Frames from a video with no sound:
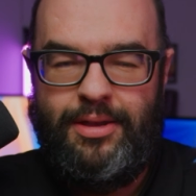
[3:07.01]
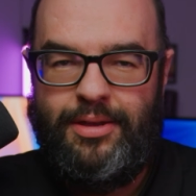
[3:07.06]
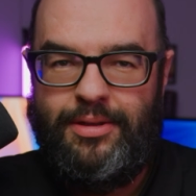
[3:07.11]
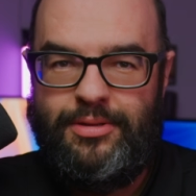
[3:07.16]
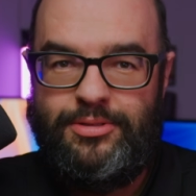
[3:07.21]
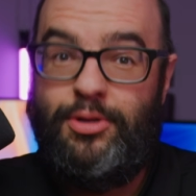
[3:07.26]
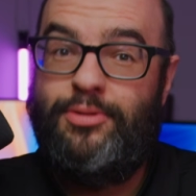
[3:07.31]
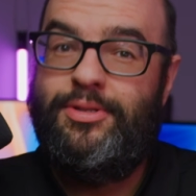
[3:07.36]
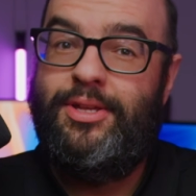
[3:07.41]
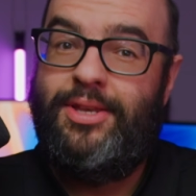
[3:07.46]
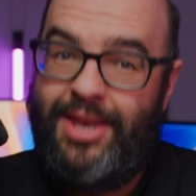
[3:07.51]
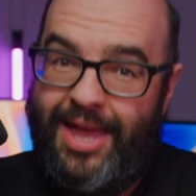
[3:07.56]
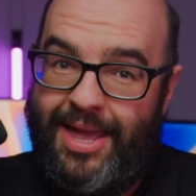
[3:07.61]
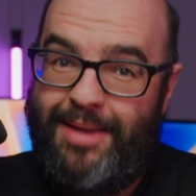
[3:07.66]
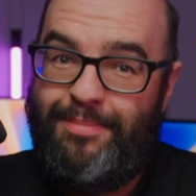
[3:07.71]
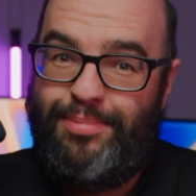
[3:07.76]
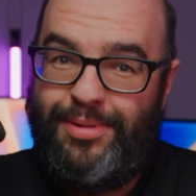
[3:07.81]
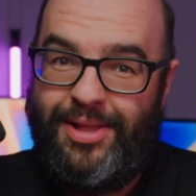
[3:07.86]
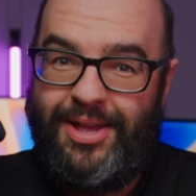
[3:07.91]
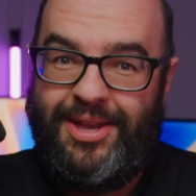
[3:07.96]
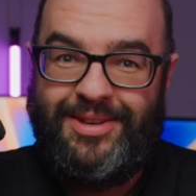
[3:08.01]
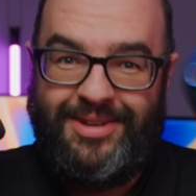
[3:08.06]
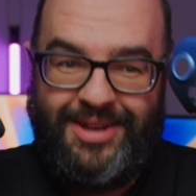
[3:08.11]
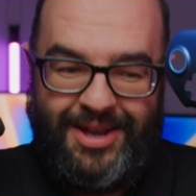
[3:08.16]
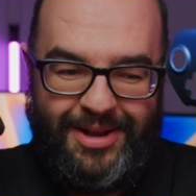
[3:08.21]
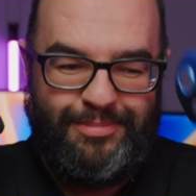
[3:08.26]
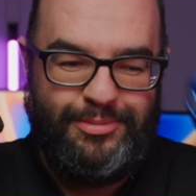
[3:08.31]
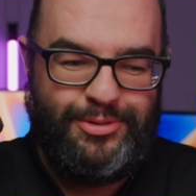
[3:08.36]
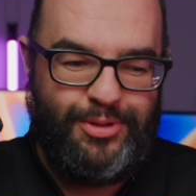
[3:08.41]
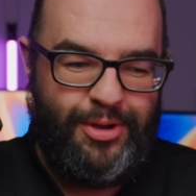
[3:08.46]
So the nameplate
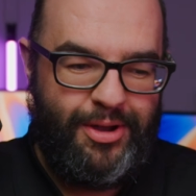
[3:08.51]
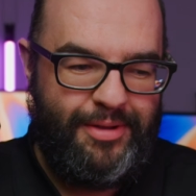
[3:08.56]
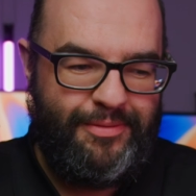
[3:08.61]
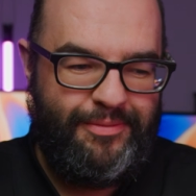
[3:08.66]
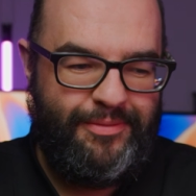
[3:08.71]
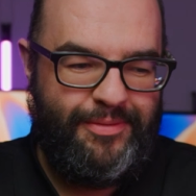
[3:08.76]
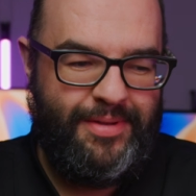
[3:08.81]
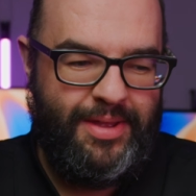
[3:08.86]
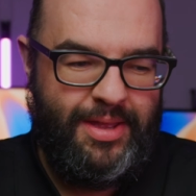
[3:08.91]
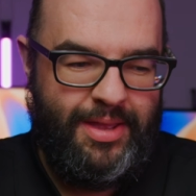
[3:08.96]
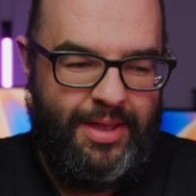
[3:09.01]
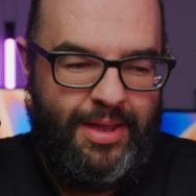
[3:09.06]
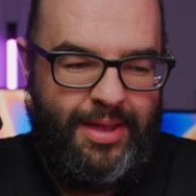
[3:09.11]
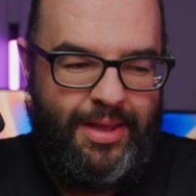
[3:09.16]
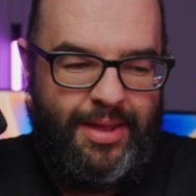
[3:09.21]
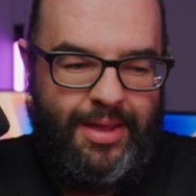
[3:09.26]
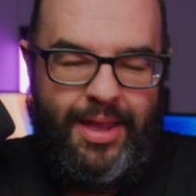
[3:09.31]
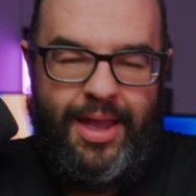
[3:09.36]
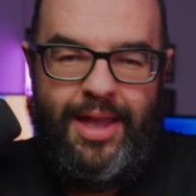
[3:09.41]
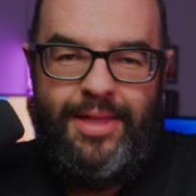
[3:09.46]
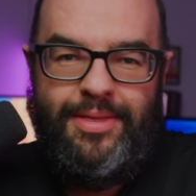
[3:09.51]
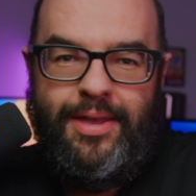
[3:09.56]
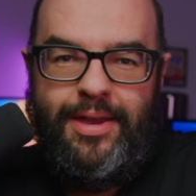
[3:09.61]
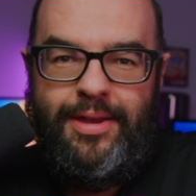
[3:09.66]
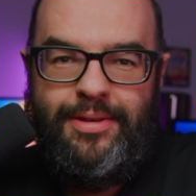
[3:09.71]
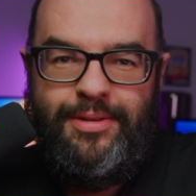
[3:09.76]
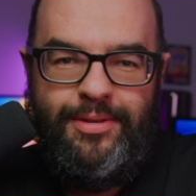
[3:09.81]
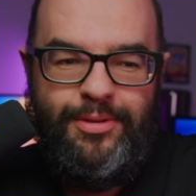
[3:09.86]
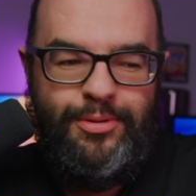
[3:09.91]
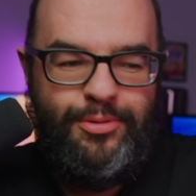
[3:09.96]
comes off, and
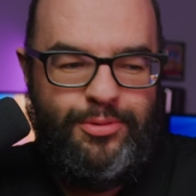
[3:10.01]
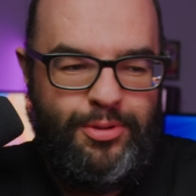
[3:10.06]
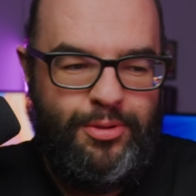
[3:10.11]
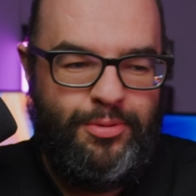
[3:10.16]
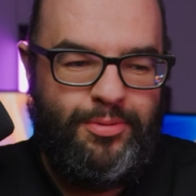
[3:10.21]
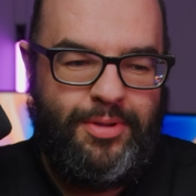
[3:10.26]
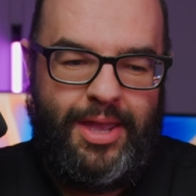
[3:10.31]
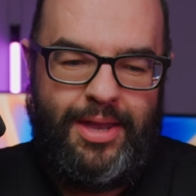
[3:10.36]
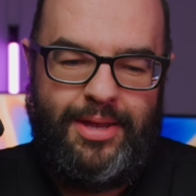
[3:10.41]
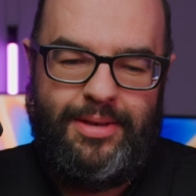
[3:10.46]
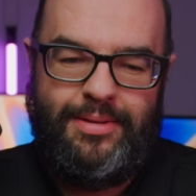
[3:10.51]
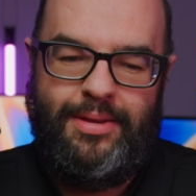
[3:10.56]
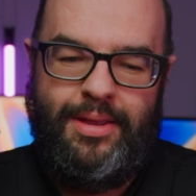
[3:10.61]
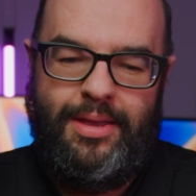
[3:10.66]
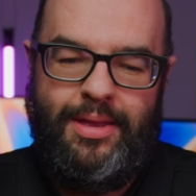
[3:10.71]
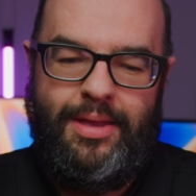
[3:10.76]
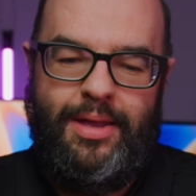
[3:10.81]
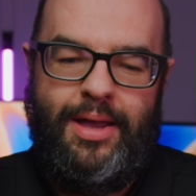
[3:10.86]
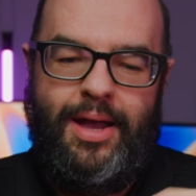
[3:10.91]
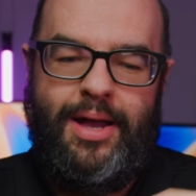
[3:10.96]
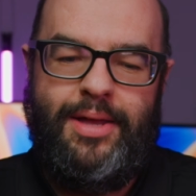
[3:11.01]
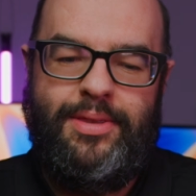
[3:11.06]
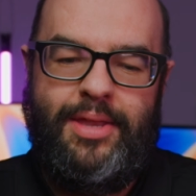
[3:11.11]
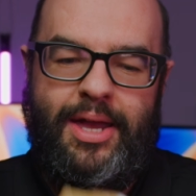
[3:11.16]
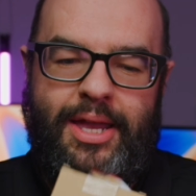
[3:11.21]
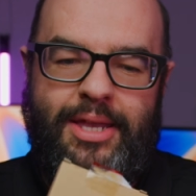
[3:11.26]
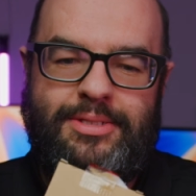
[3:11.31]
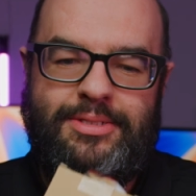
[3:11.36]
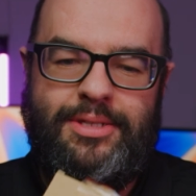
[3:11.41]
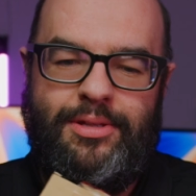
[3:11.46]
then you do get a
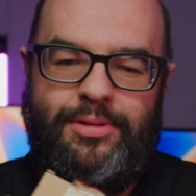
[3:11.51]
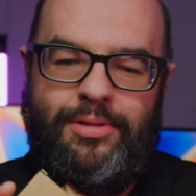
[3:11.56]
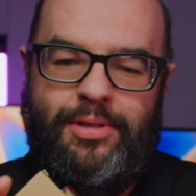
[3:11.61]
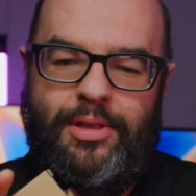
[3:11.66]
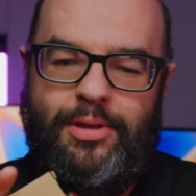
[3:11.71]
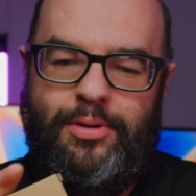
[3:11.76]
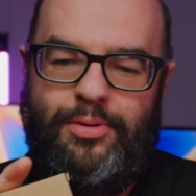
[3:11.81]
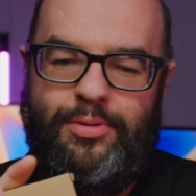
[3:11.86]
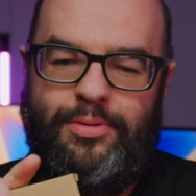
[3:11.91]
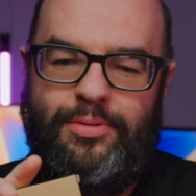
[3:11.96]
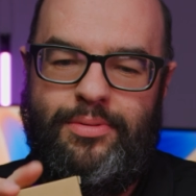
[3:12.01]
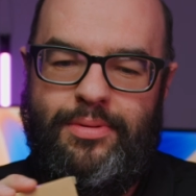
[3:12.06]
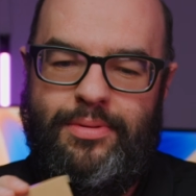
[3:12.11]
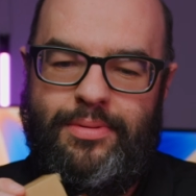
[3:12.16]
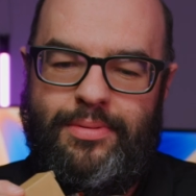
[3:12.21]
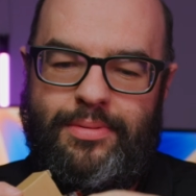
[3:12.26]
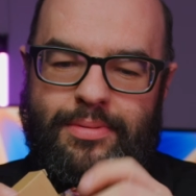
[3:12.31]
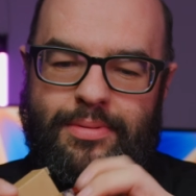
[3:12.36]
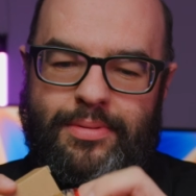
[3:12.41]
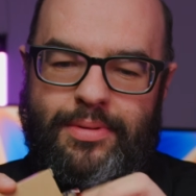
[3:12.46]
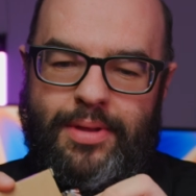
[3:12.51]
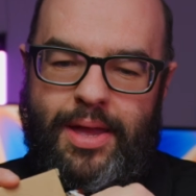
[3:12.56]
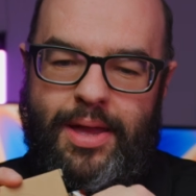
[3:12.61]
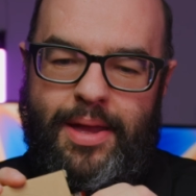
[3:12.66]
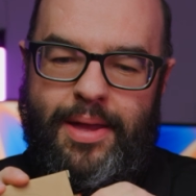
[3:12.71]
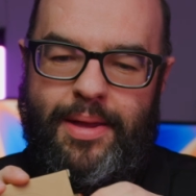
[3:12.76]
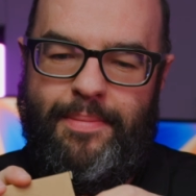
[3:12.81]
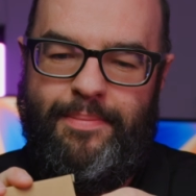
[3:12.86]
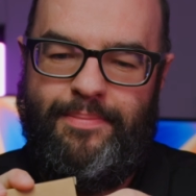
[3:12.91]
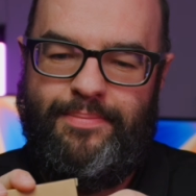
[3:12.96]
nice little,
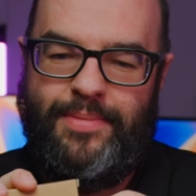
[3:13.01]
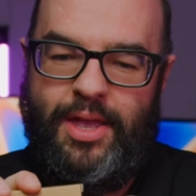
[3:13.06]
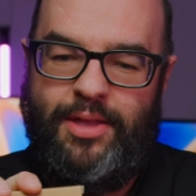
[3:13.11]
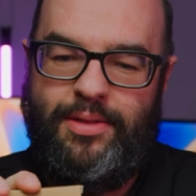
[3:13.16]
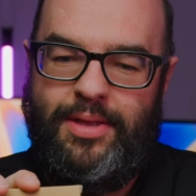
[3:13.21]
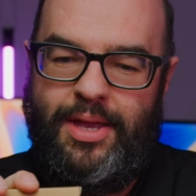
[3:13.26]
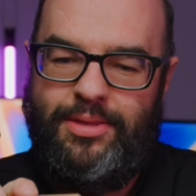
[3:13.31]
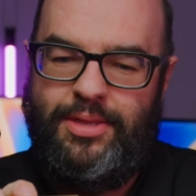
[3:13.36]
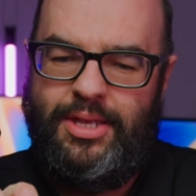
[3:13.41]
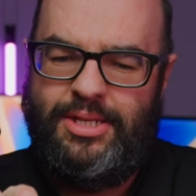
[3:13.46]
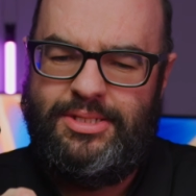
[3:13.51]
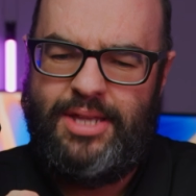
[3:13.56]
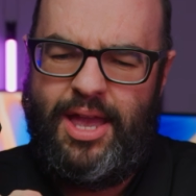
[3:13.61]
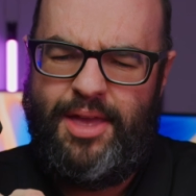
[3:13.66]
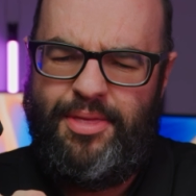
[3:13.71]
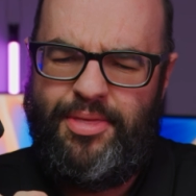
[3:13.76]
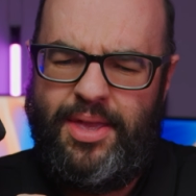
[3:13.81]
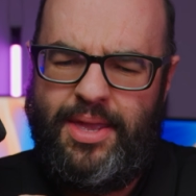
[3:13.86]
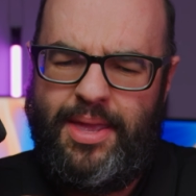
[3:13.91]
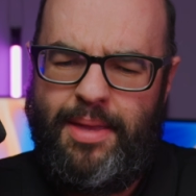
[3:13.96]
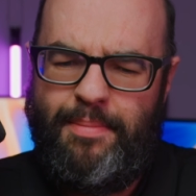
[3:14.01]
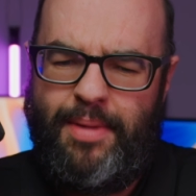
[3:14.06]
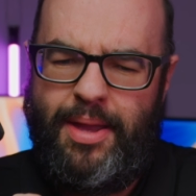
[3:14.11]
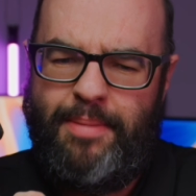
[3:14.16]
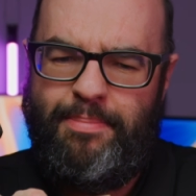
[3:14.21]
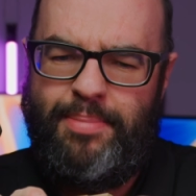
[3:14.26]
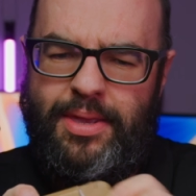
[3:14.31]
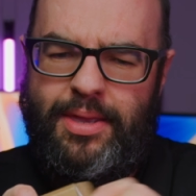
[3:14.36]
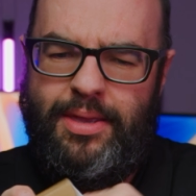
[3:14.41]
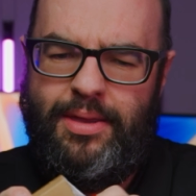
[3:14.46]
and this, I think it might
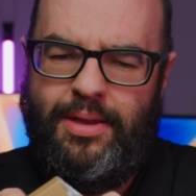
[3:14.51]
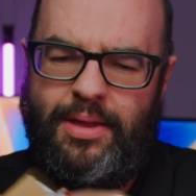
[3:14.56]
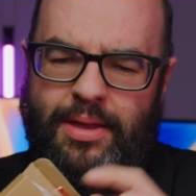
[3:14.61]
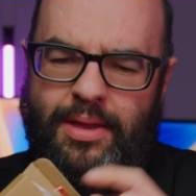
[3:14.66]
be